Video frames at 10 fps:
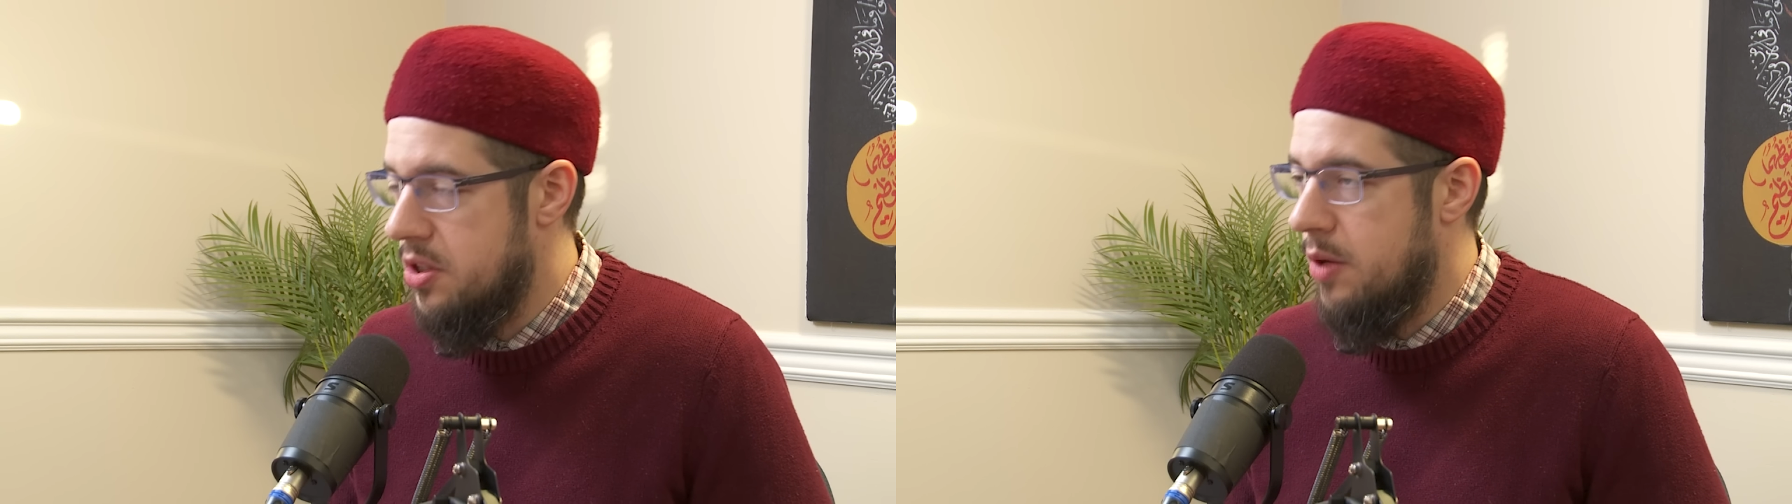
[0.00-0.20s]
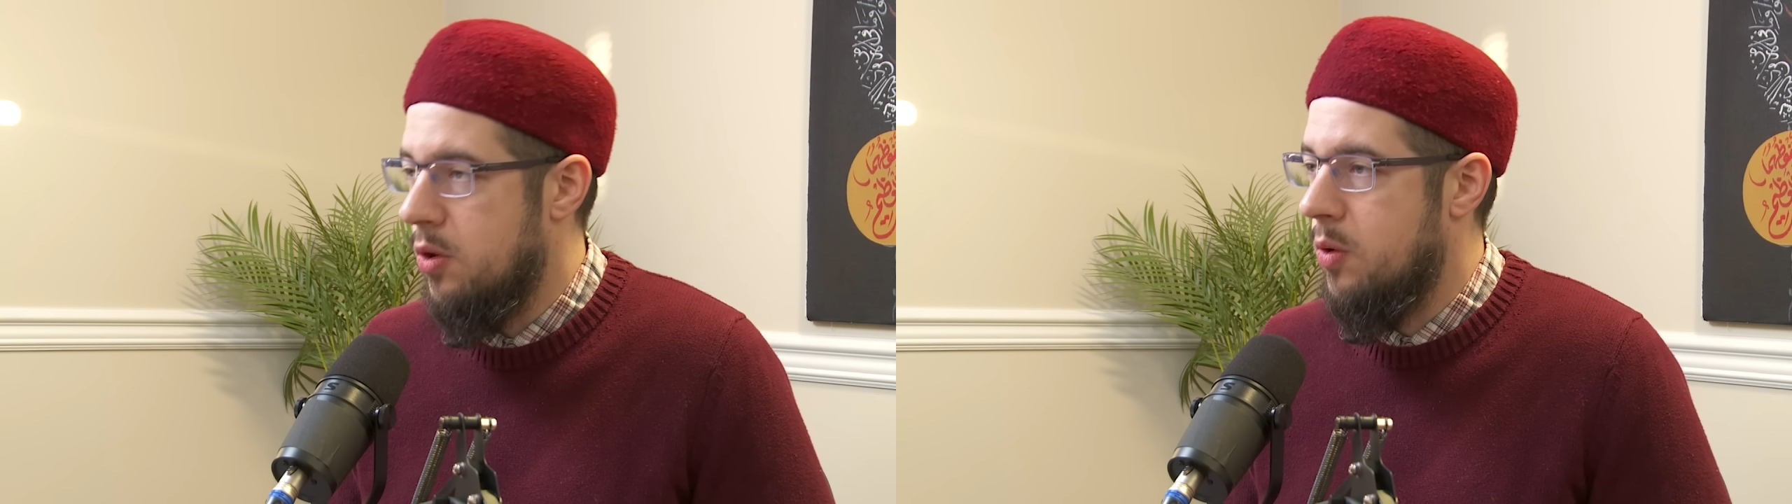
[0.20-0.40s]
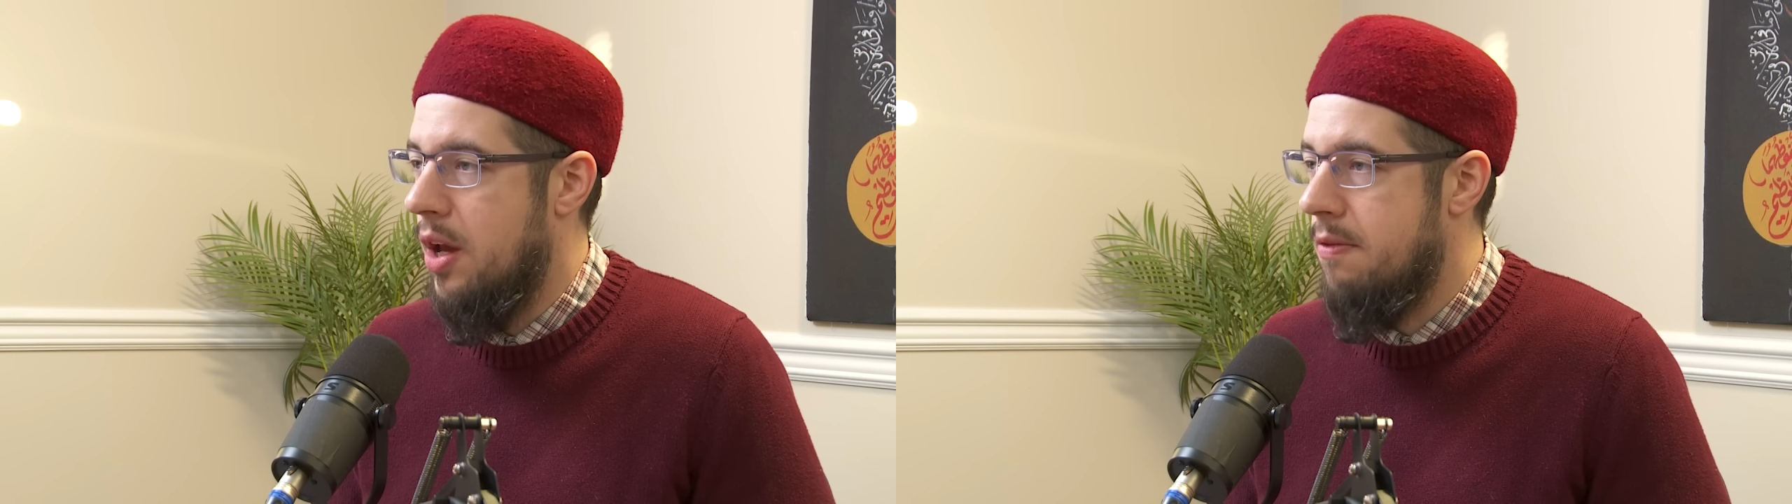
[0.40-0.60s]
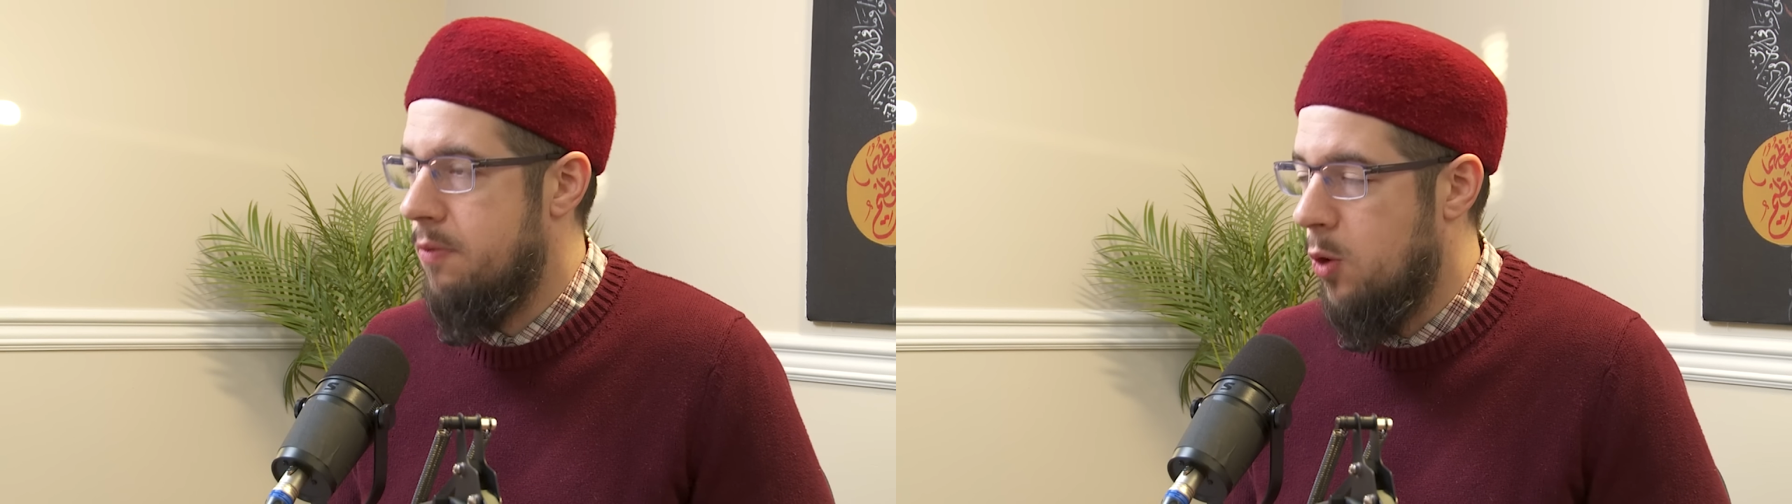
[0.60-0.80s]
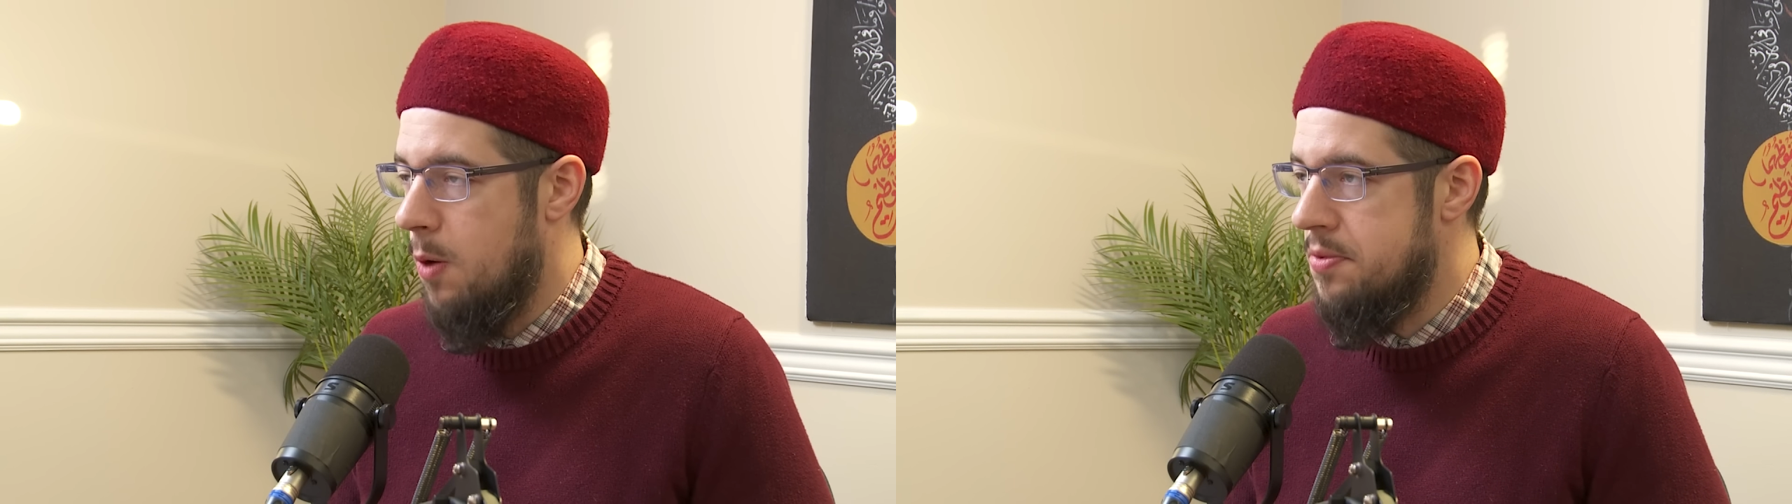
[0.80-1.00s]
and they will create
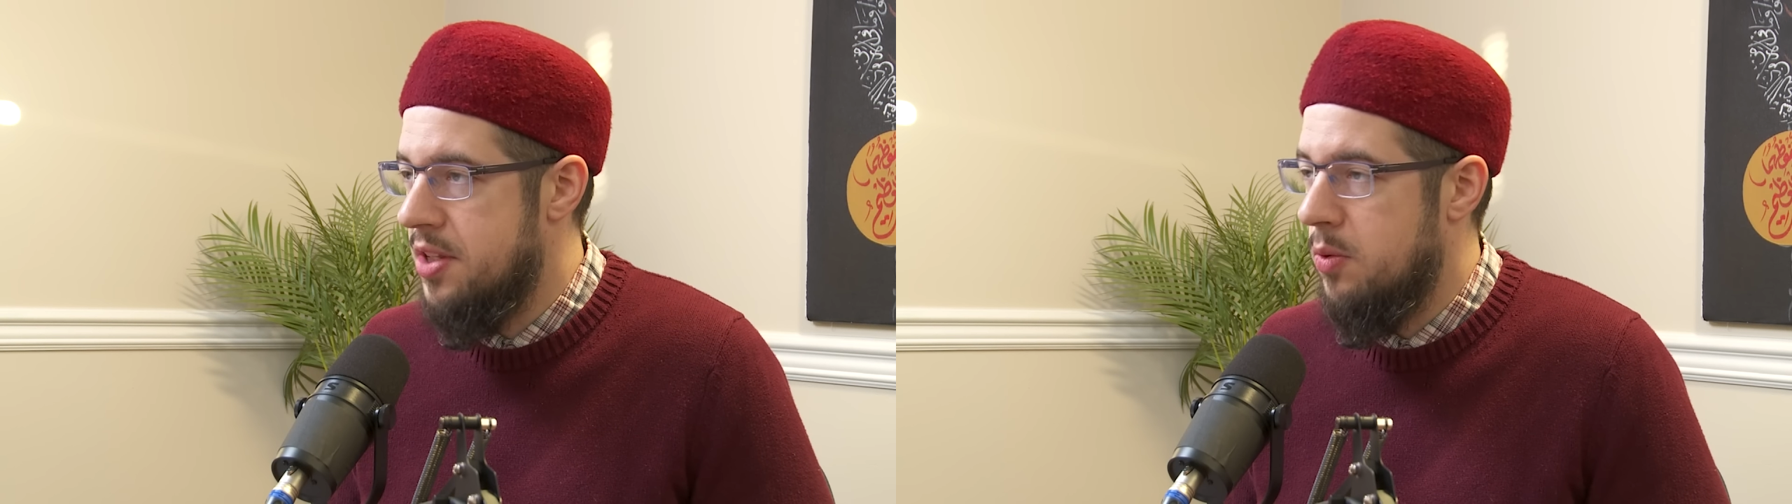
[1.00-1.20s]
forums,